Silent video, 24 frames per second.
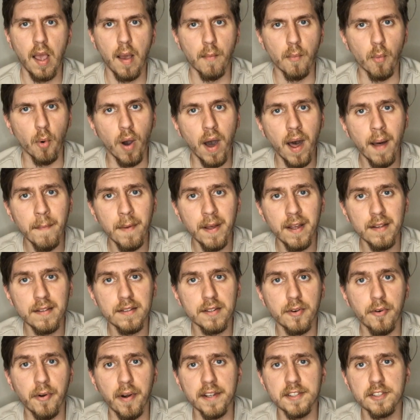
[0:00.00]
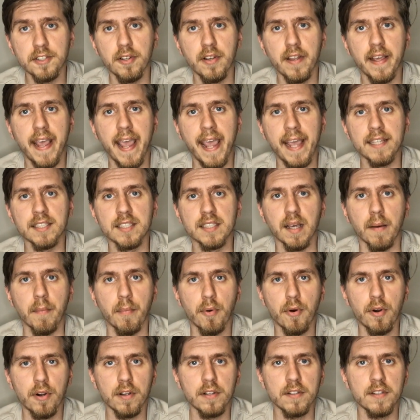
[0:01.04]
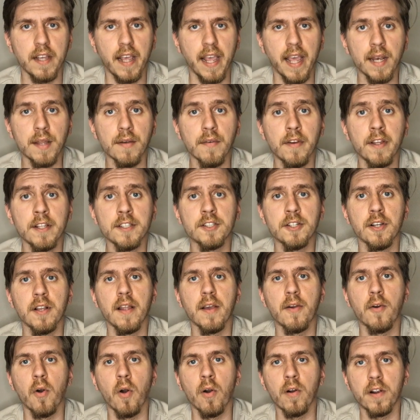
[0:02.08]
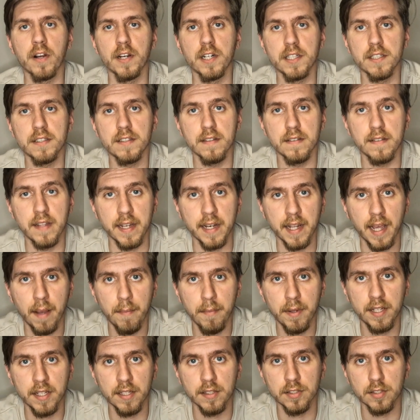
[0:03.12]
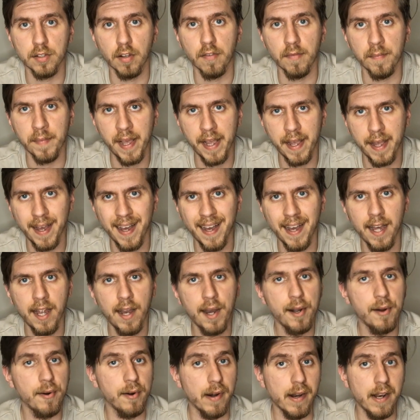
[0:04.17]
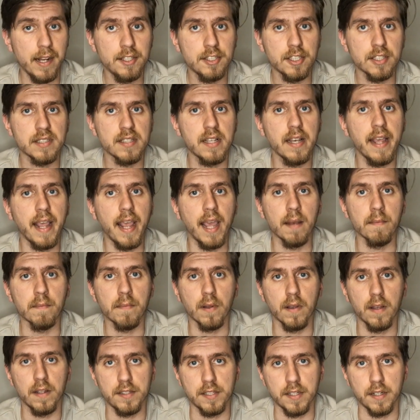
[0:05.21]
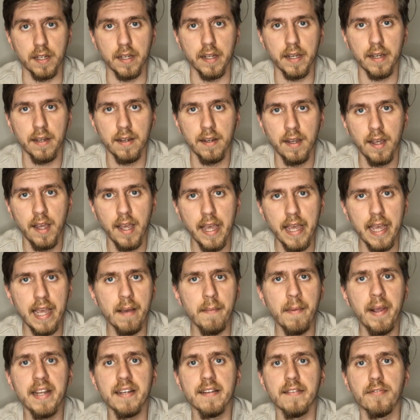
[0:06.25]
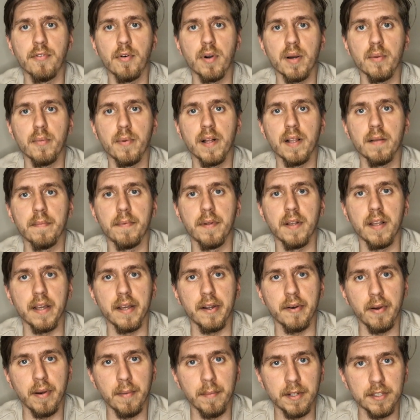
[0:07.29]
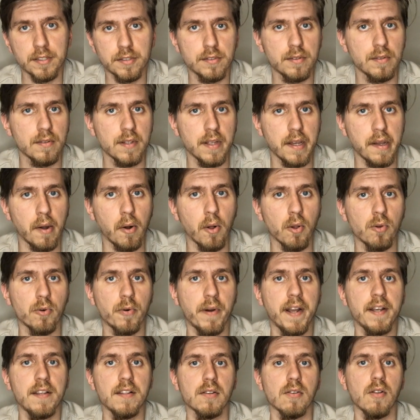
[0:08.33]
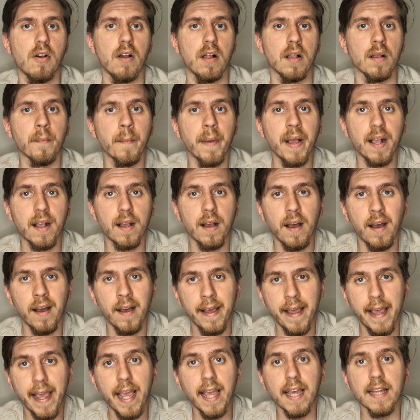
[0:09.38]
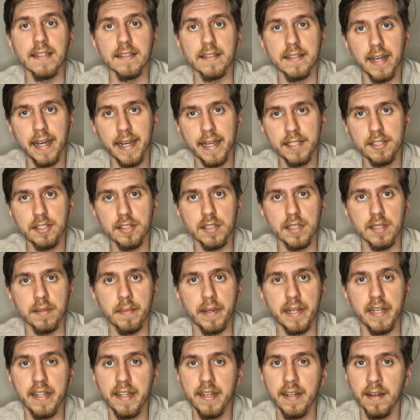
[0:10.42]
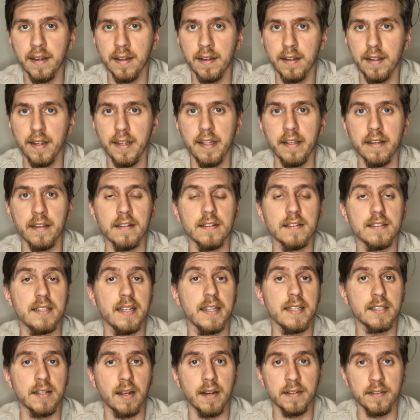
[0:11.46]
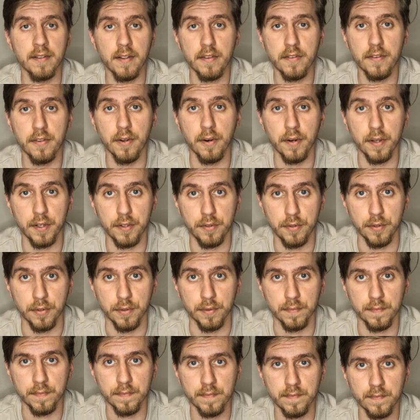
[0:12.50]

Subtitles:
Muhammad gradually gained support and eventually conquered the inhabitants of Mecca religiously and politically. He made a farewell pilgrimage to the already loyal Mecca and died in Medina in 632.